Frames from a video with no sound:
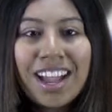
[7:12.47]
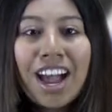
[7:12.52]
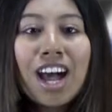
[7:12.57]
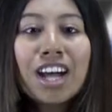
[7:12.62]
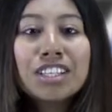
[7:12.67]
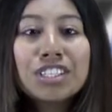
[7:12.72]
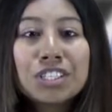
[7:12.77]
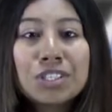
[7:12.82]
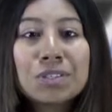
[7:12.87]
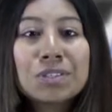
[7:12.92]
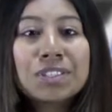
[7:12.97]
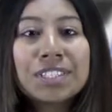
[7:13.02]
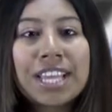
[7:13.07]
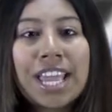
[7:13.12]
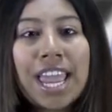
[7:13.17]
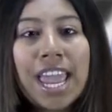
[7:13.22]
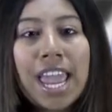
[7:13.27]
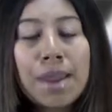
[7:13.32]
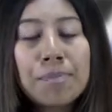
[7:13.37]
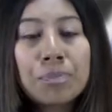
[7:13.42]
On
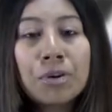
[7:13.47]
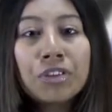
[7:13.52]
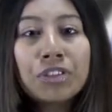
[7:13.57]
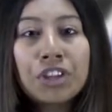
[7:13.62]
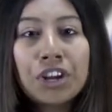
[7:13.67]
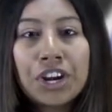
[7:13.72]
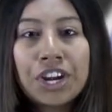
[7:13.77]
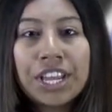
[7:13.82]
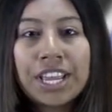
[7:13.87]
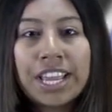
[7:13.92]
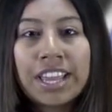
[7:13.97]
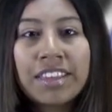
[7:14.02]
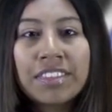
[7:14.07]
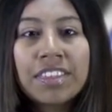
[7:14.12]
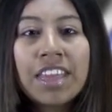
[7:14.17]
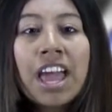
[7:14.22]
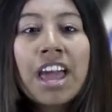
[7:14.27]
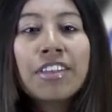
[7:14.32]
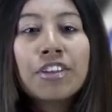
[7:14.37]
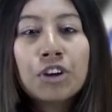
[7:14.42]
Tuesday, April 30th,
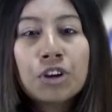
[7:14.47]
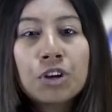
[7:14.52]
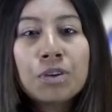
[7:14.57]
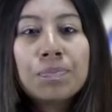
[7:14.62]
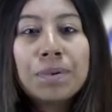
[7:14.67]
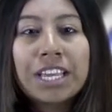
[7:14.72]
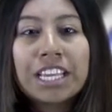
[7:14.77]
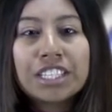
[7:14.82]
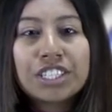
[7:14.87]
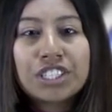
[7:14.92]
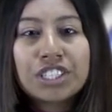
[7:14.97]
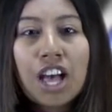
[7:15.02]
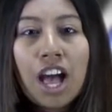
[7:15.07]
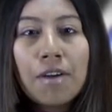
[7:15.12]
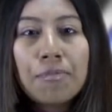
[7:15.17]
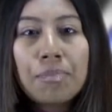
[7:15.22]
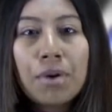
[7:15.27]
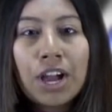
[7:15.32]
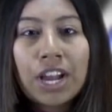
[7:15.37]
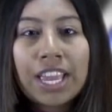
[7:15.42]
there will be a
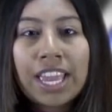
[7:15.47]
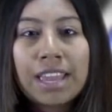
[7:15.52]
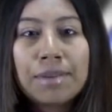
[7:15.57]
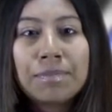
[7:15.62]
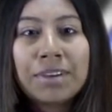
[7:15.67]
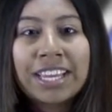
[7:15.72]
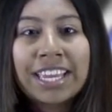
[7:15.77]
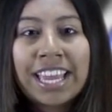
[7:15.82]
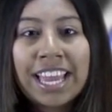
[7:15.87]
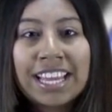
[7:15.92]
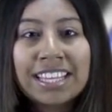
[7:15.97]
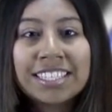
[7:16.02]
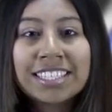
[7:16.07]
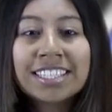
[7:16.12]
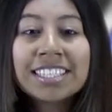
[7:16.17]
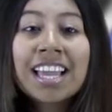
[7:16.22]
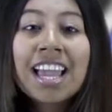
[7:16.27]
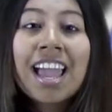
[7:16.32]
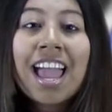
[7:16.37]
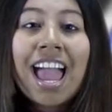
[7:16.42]
softball game
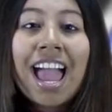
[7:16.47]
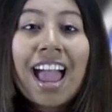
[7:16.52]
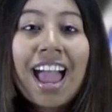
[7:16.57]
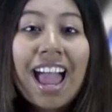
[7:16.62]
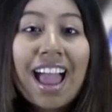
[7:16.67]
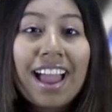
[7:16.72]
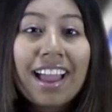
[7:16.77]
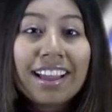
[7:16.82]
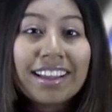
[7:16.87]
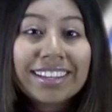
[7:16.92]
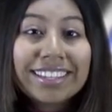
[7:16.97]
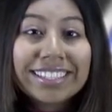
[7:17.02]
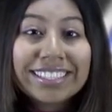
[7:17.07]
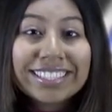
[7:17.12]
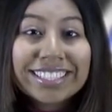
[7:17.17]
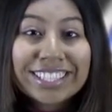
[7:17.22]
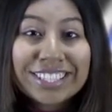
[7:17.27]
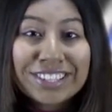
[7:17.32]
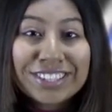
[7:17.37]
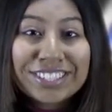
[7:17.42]
against
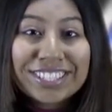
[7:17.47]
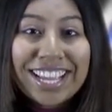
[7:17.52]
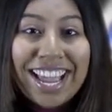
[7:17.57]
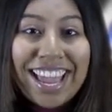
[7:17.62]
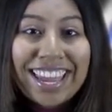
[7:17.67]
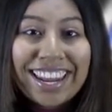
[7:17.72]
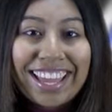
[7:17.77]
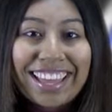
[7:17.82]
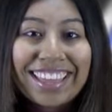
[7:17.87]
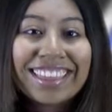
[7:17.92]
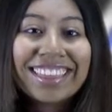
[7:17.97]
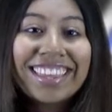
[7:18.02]
Sultana.